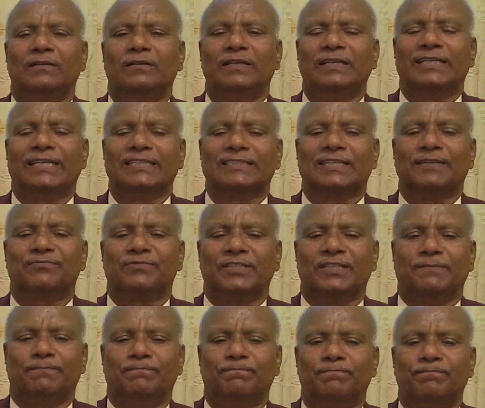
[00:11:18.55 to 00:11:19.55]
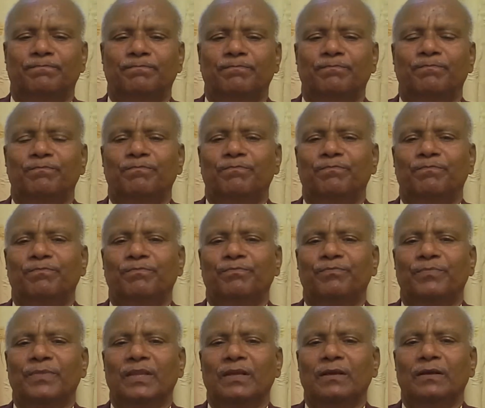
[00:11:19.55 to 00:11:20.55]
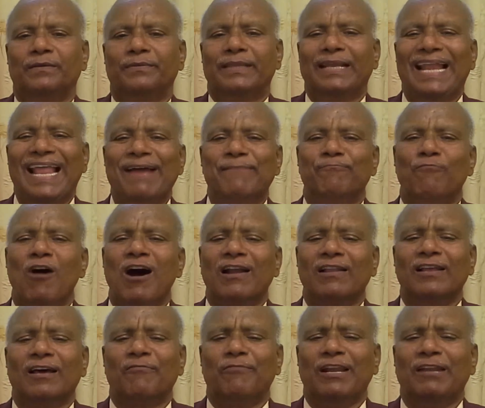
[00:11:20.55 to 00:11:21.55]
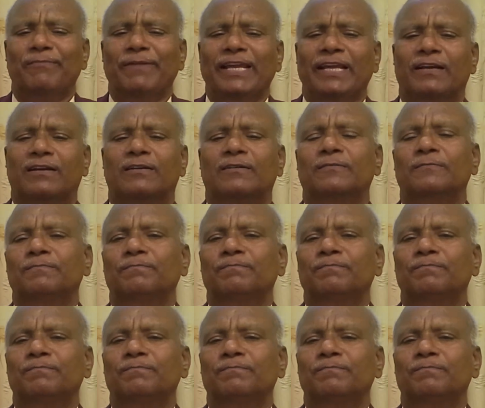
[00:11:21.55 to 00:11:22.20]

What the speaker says: in case of sheep. The lamb born are very weak.